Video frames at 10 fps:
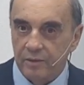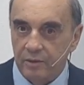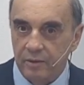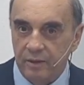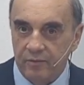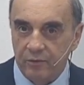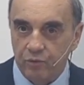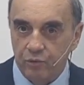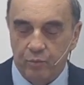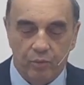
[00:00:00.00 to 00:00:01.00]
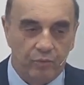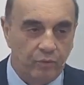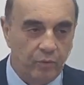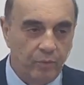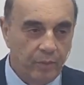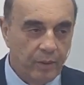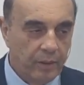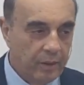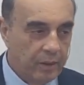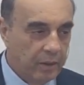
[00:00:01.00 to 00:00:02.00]
wanted to renew, to bring the
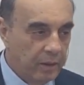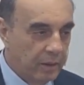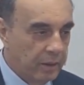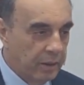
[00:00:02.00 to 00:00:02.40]
people